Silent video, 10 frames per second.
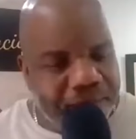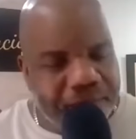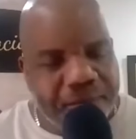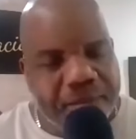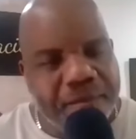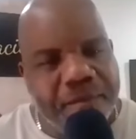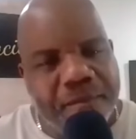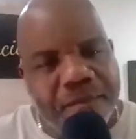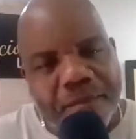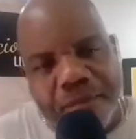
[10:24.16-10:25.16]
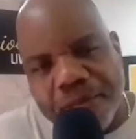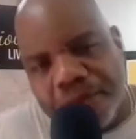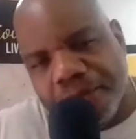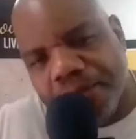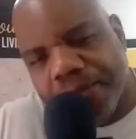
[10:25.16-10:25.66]
always sad,
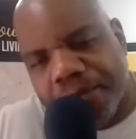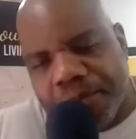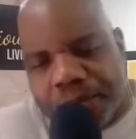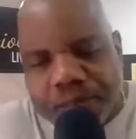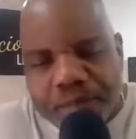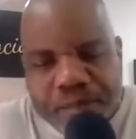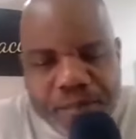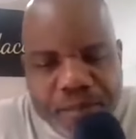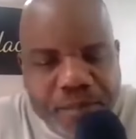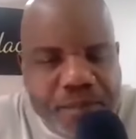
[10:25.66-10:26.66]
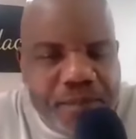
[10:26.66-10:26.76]
always like um,